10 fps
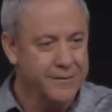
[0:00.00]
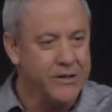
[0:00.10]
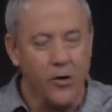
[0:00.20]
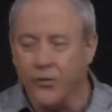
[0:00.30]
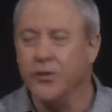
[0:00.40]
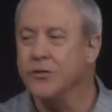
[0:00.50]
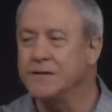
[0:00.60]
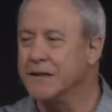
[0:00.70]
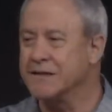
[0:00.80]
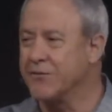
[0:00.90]
don't
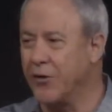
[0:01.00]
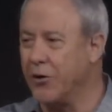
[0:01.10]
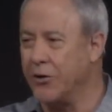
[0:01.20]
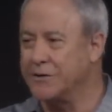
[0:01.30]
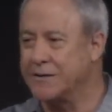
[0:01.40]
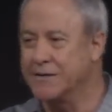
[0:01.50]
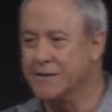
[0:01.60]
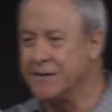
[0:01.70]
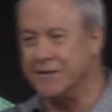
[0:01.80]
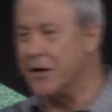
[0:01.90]
use this
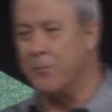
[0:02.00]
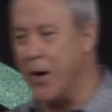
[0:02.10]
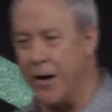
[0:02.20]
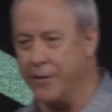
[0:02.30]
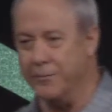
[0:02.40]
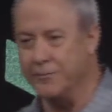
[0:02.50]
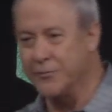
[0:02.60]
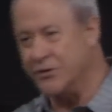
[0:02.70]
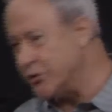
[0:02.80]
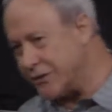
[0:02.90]
verse to thump on them
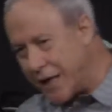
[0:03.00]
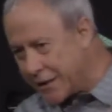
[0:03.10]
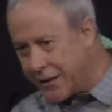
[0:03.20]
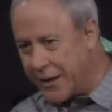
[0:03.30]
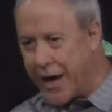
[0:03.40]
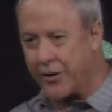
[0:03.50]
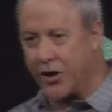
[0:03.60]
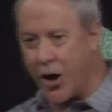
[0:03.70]
because you're taking it out of